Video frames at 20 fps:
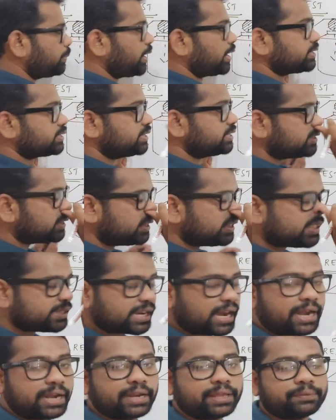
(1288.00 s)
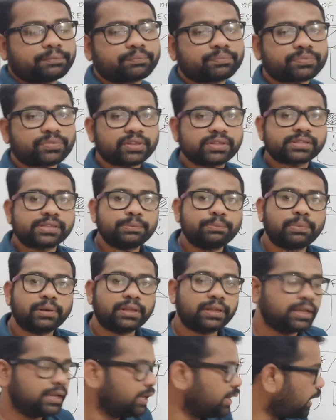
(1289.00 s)
is standing
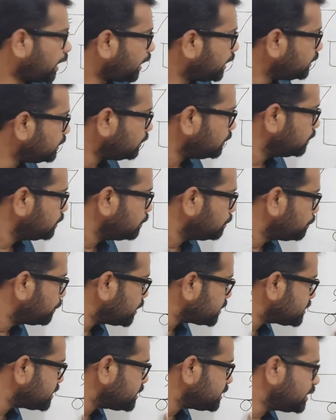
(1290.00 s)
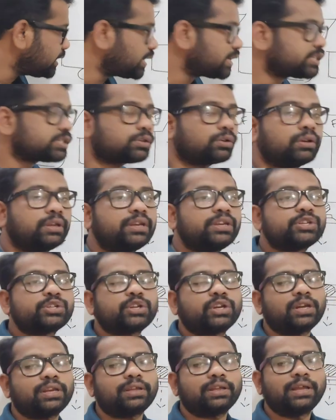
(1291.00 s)
simply, and the bus is at rest only
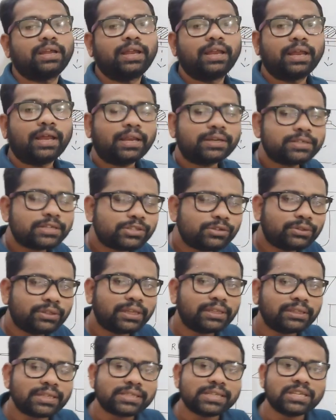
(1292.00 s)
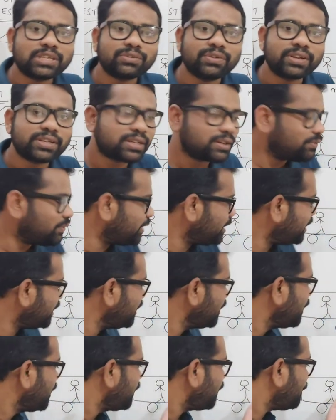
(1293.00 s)
initially. And just to think the situation
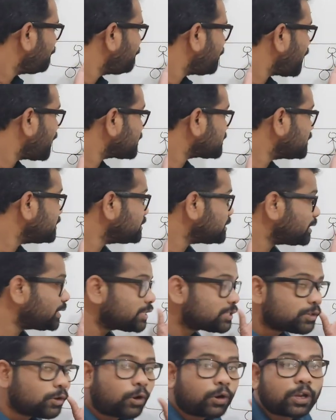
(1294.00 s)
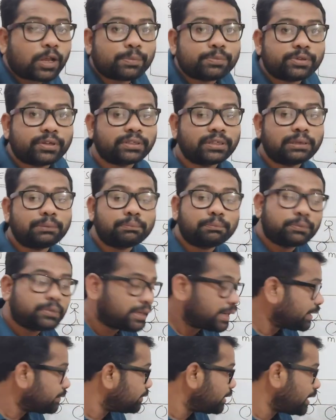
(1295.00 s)
where passenger is not observed,
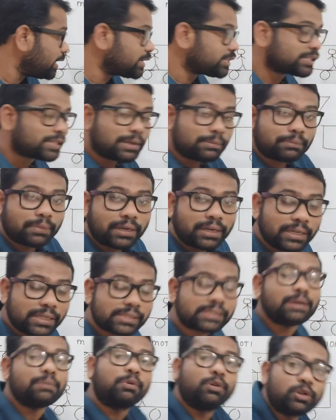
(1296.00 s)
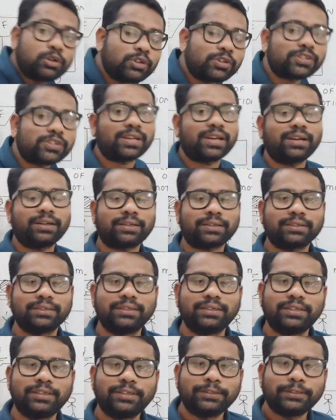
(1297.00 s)
that driver has come and is about to start.
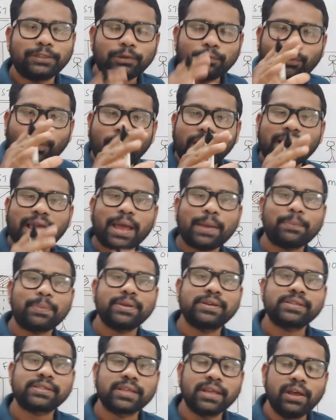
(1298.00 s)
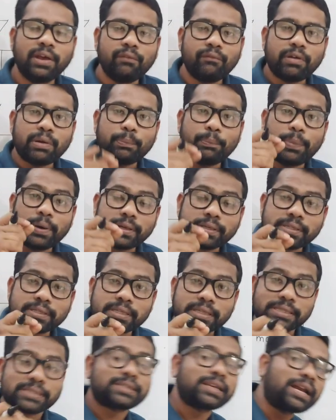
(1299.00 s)
Then what happens when
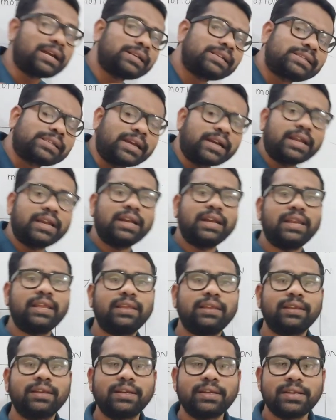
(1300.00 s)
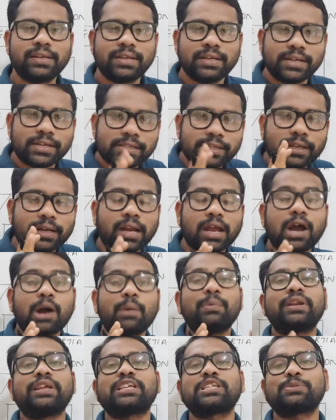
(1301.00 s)
bus starts suddenly? It's our
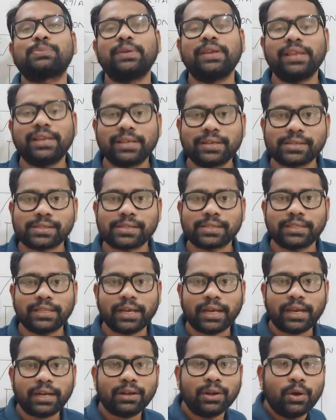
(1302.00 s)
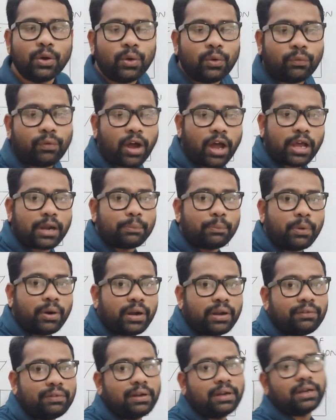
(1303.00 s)
common experience that our body